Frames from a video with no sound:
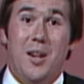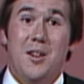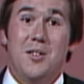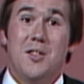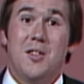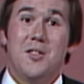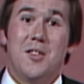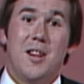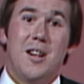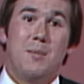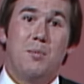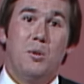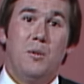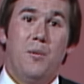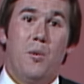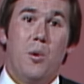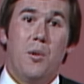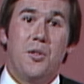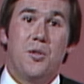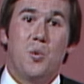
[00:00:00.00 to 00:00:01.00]
days since that April
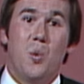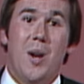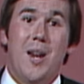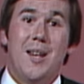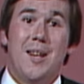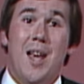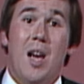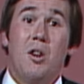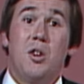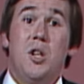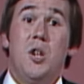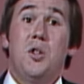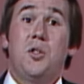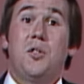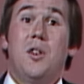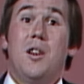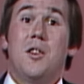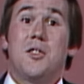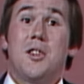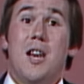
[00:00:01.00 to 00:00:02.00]
4th trade. Now
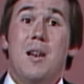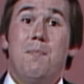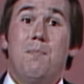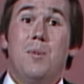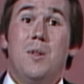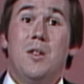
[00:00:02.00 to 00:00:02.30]
Houston is up